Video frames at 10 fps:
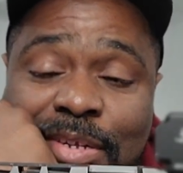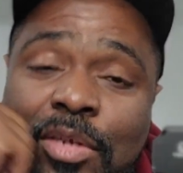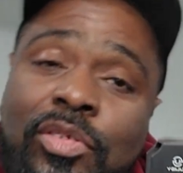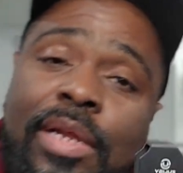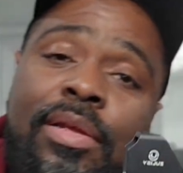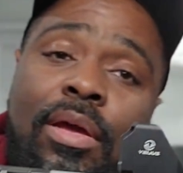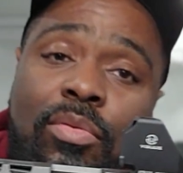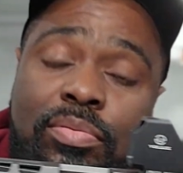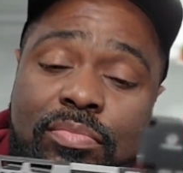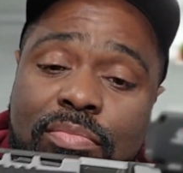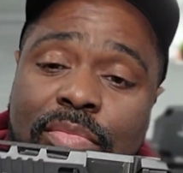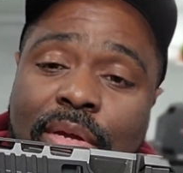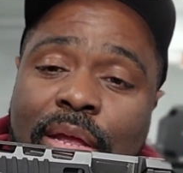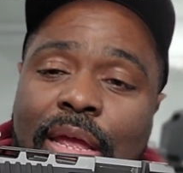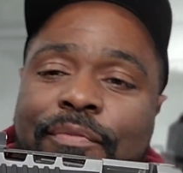So there you go.
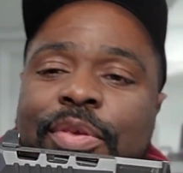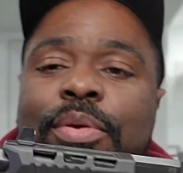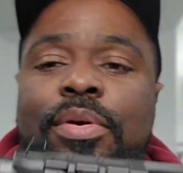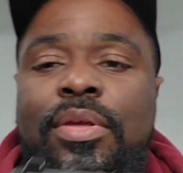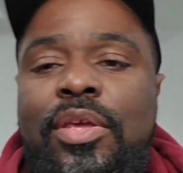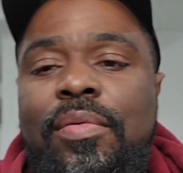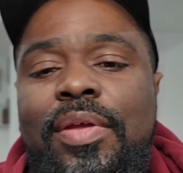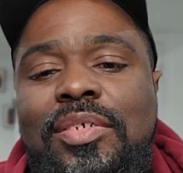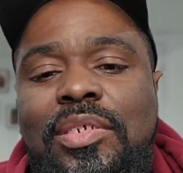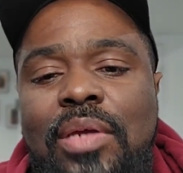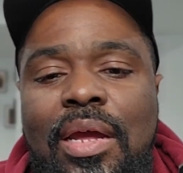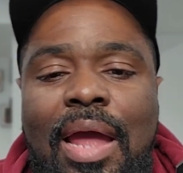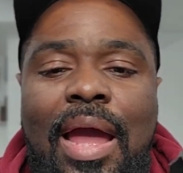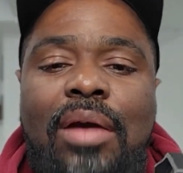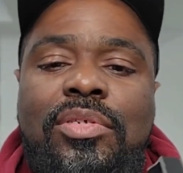If you're curious
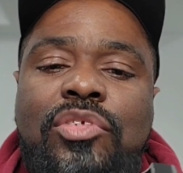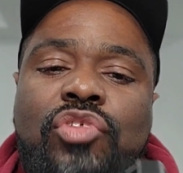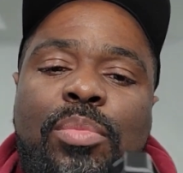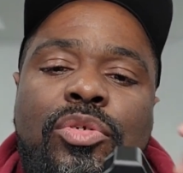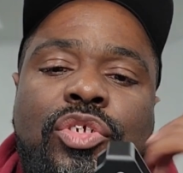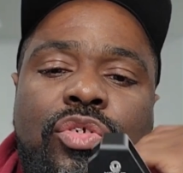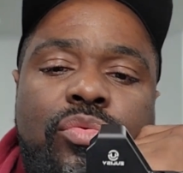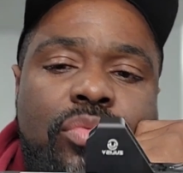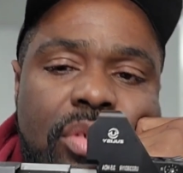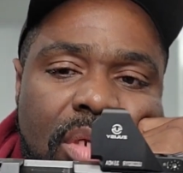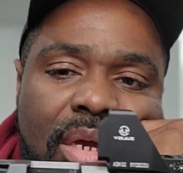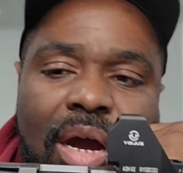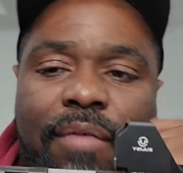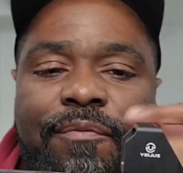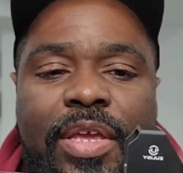how to troubleshoot
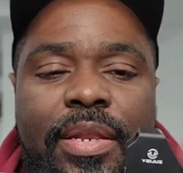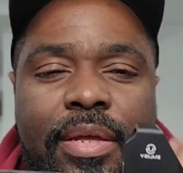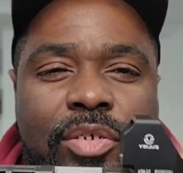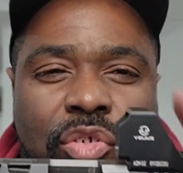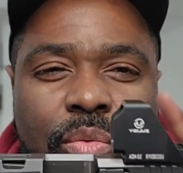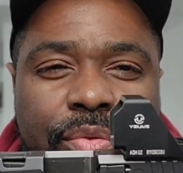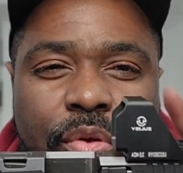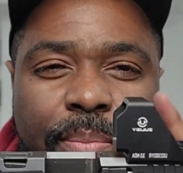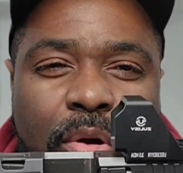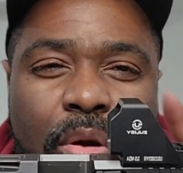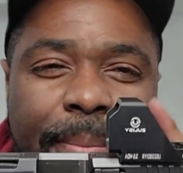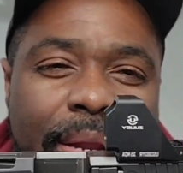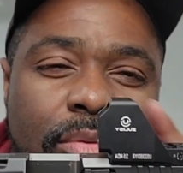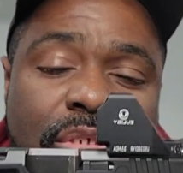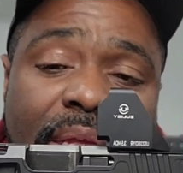a feed issue with your
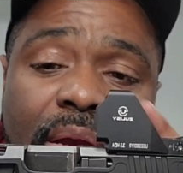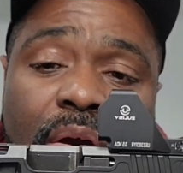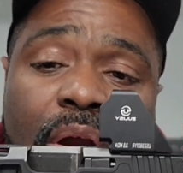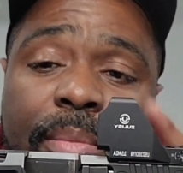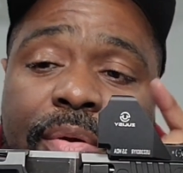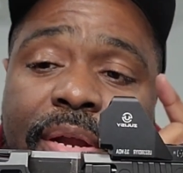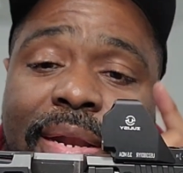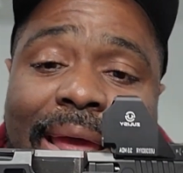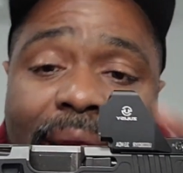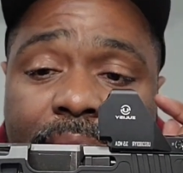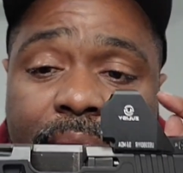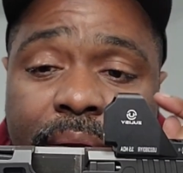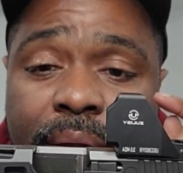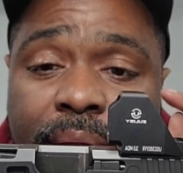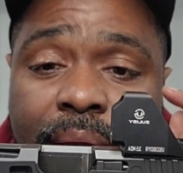Palmetto State Armory
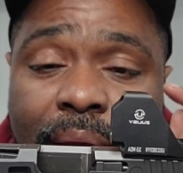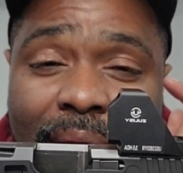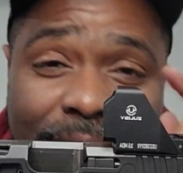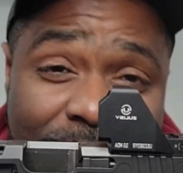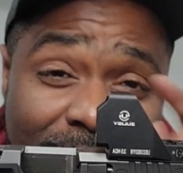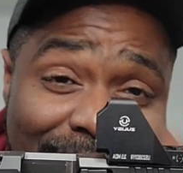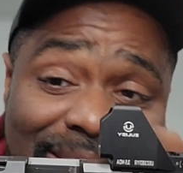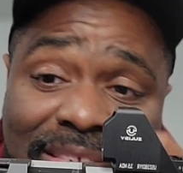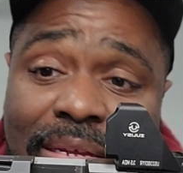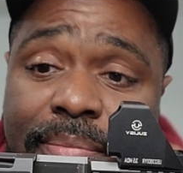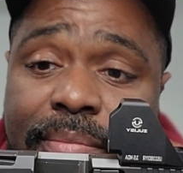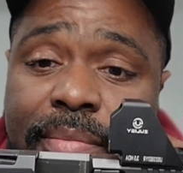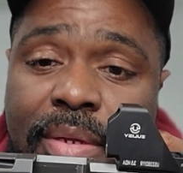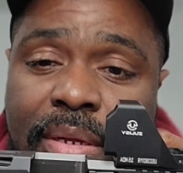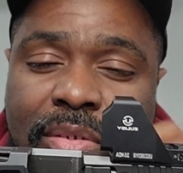Dagger, I think that's it.
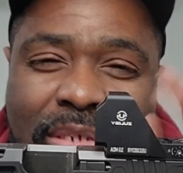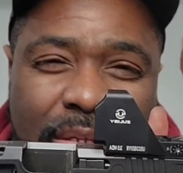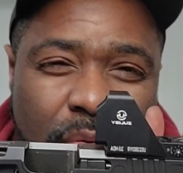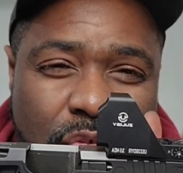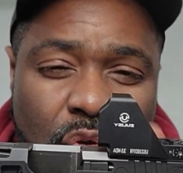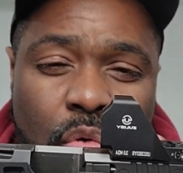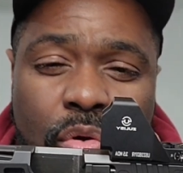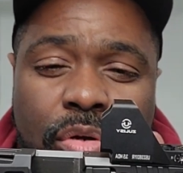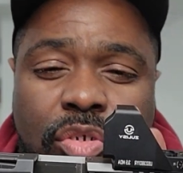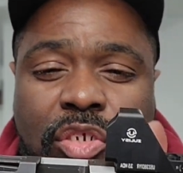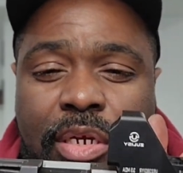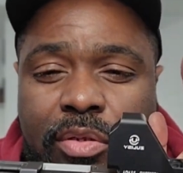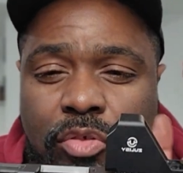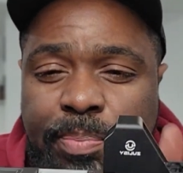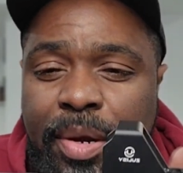Check those corners, check
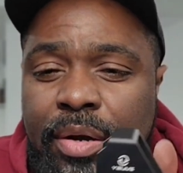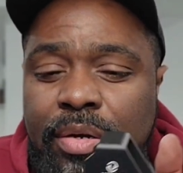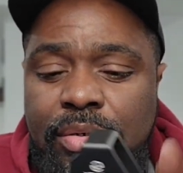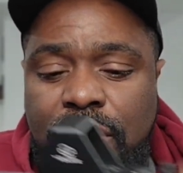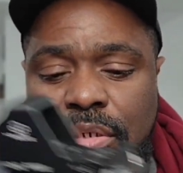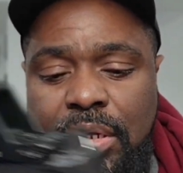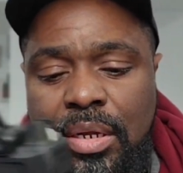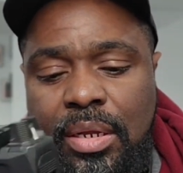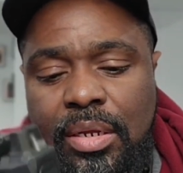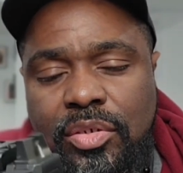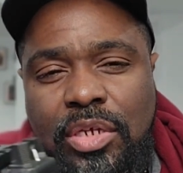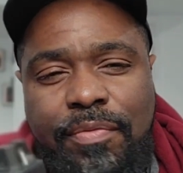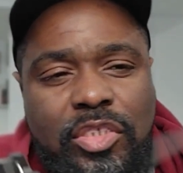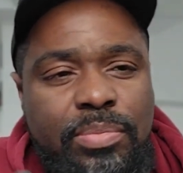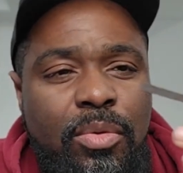those burrs, get yourself
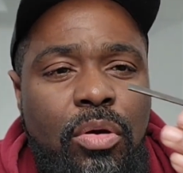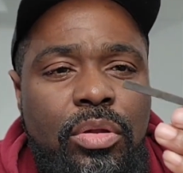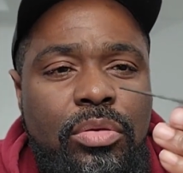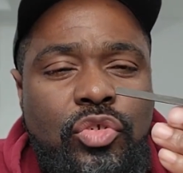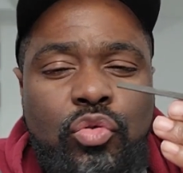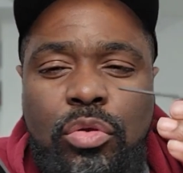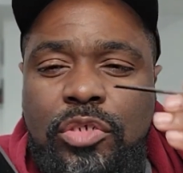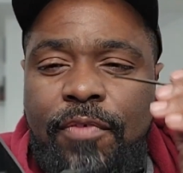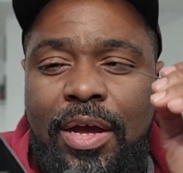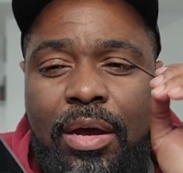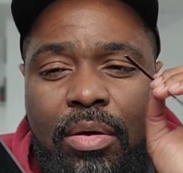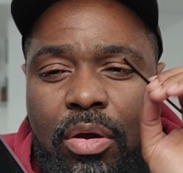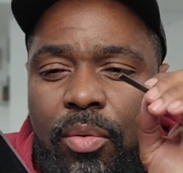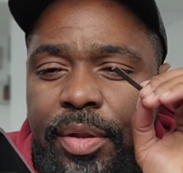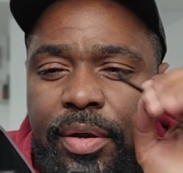a small little jeweler's file,
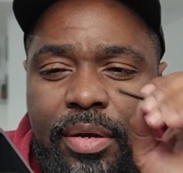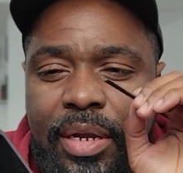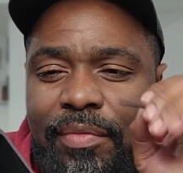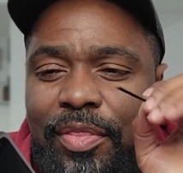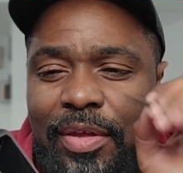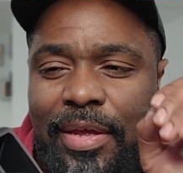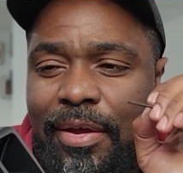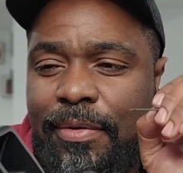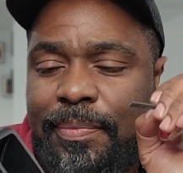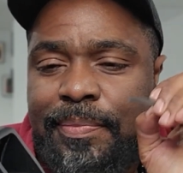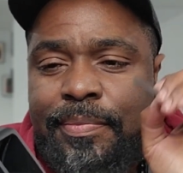go in there and clean everything out.